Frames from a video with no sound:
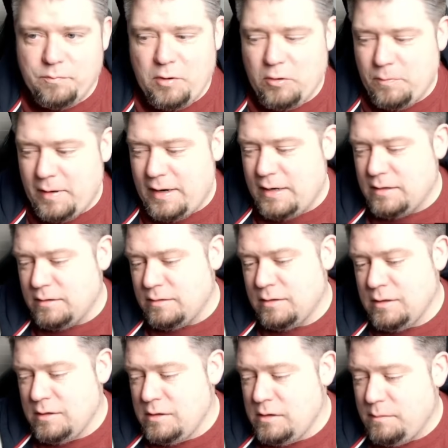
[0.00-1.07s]
Pro Painted. And
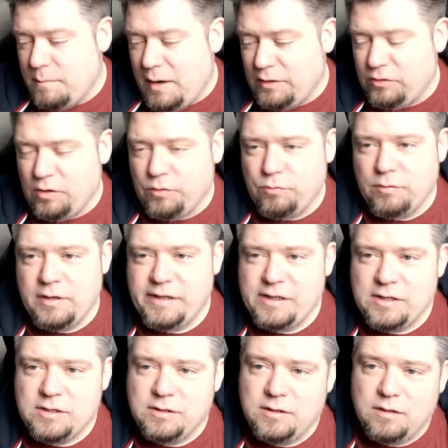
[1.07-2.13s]
Matt's stuff's really good.